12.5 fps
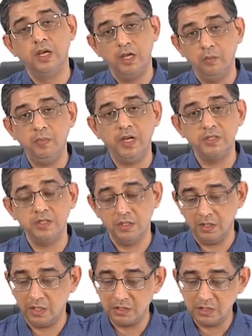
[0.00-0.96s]

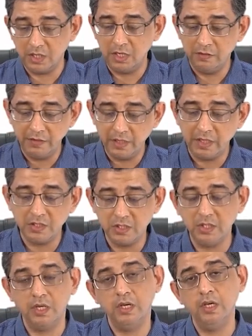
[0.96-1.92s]
Imagine a child with
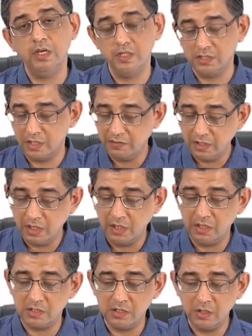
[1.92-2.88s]
TGA, he's having
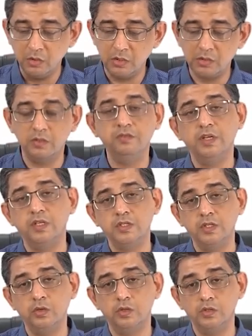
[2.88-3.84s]
ASD also,
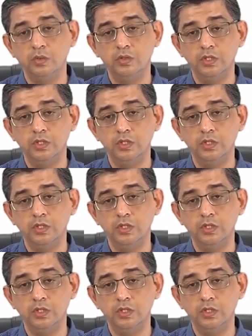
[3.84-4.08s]
VSD also.